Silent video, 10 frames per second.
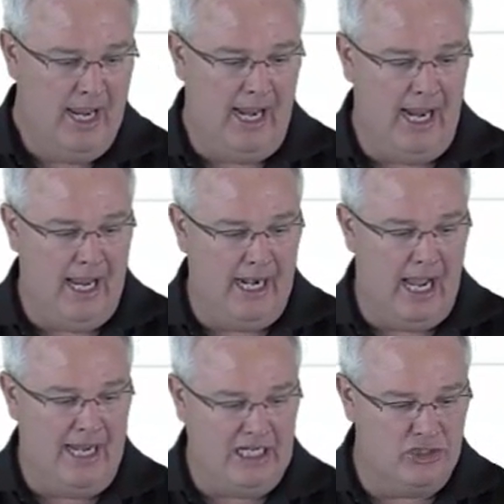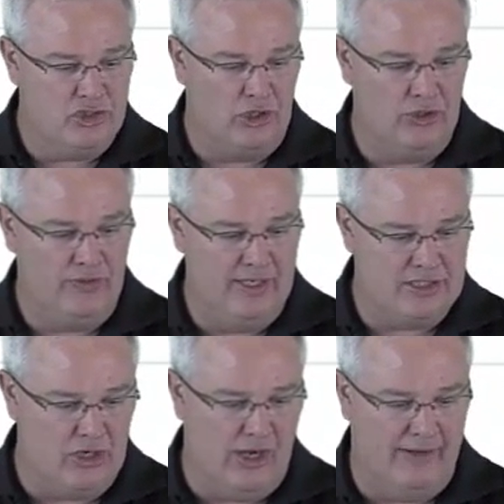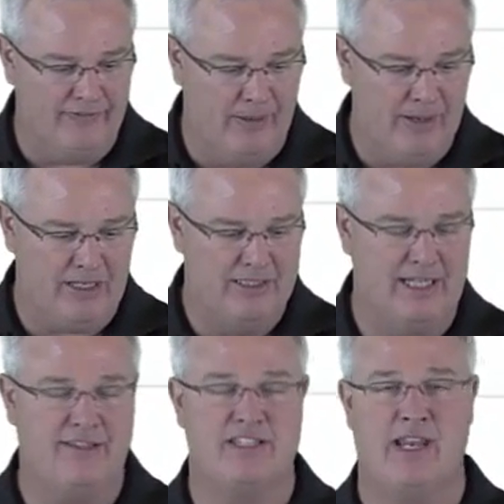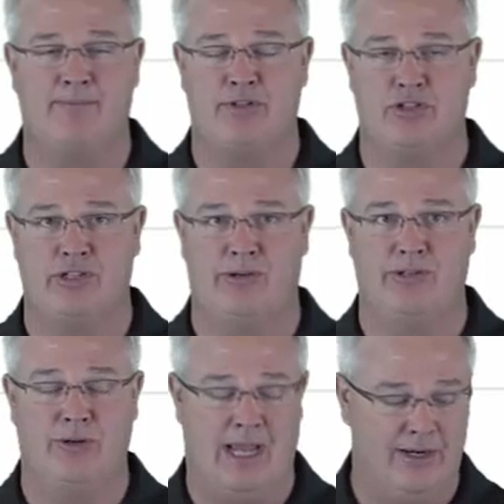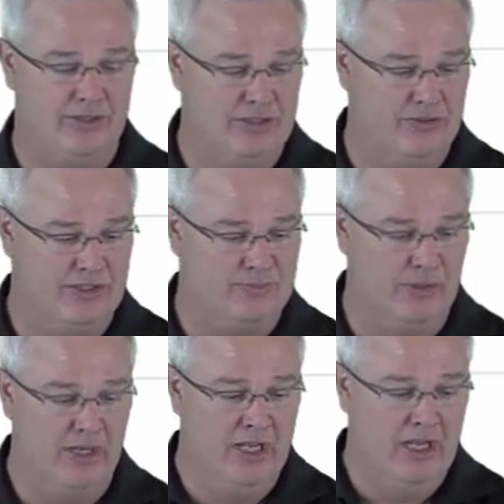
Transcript: and I can turn this off, and I'm not going to take the steps to show you how to do this, but